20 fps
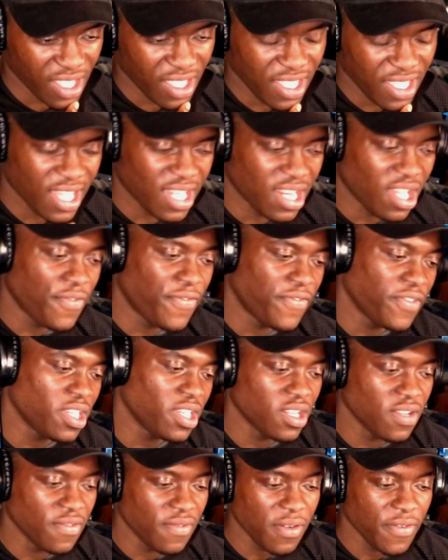Yeah, they're
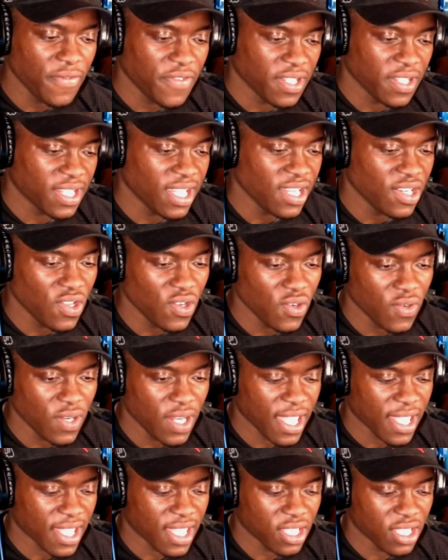thinking of everything. They know
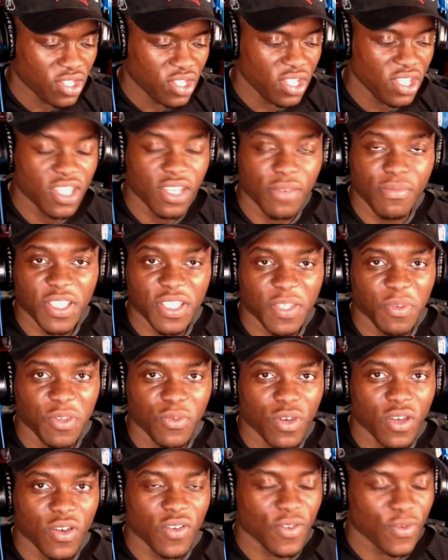like Chika must be
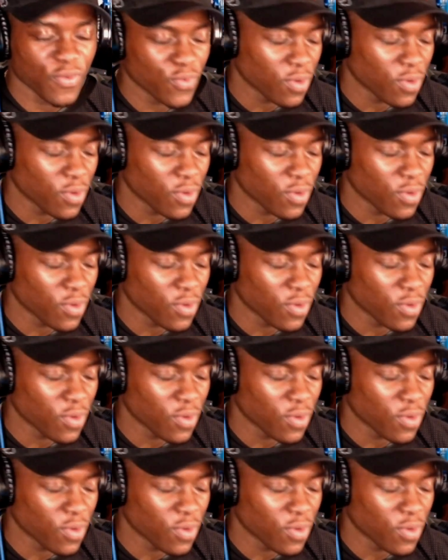well.